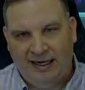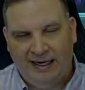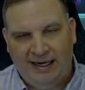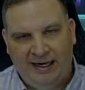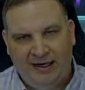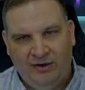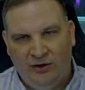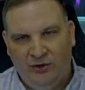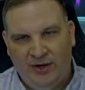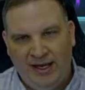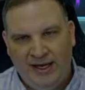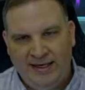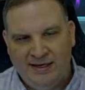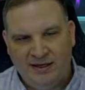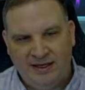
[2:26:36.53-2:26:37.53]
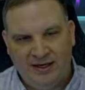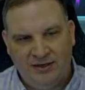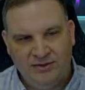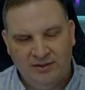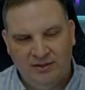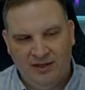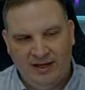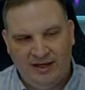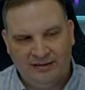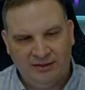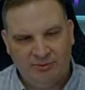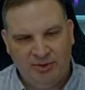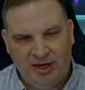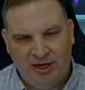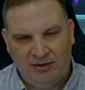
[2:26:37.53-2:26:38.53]
I don't know, 80,000
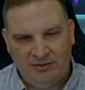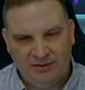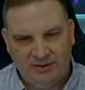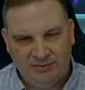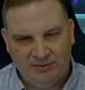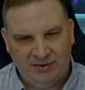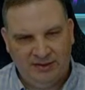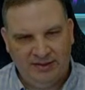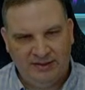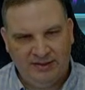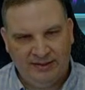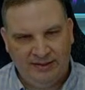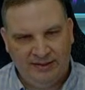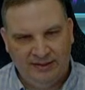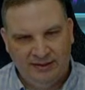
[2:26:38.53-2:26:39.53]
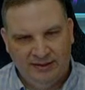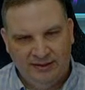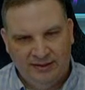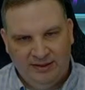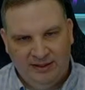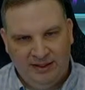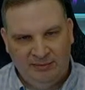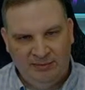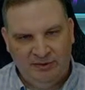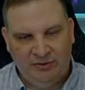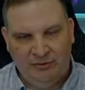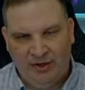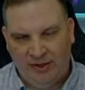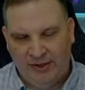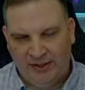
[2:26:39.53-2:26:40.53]
galactic power, something like that. I'm going to
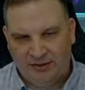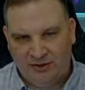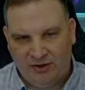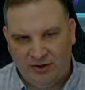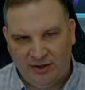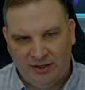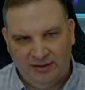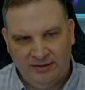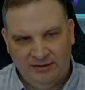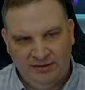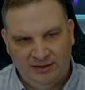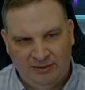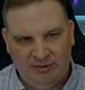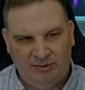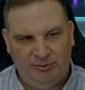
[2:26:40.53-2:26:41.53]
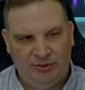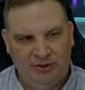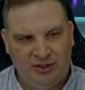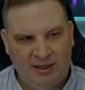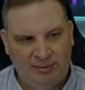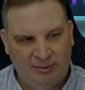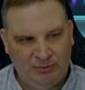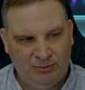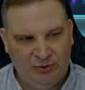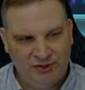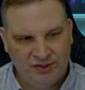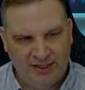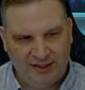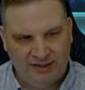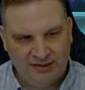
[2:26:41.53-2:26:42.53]
relic Tarkin. I'm going to put a couple more
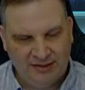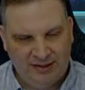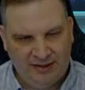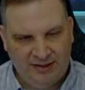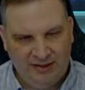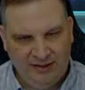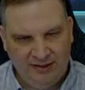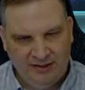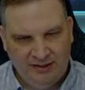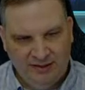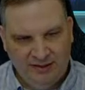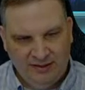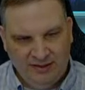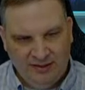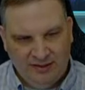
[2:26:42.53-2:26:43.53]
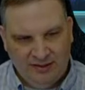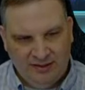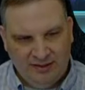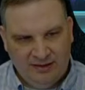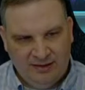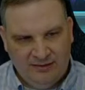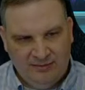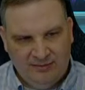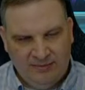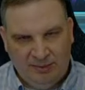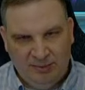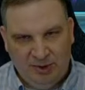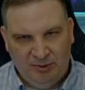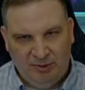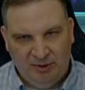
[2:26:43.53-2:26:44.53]
Zetas on. Um,
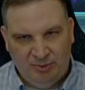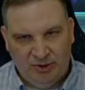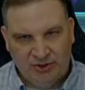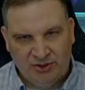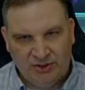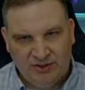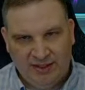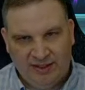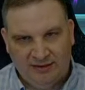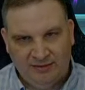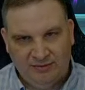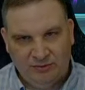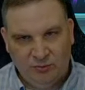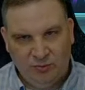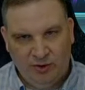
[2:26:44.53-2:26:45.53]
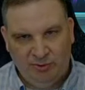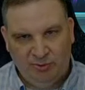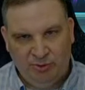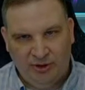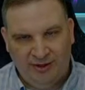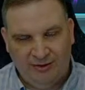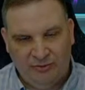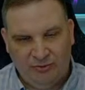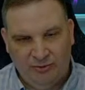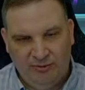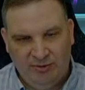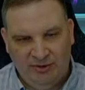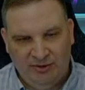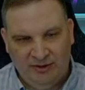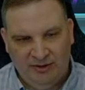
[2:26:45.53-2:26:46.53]
I'm going to be pushing that 1.3
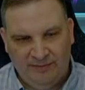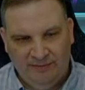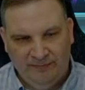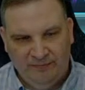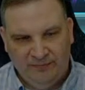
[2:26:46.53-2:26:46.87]
million.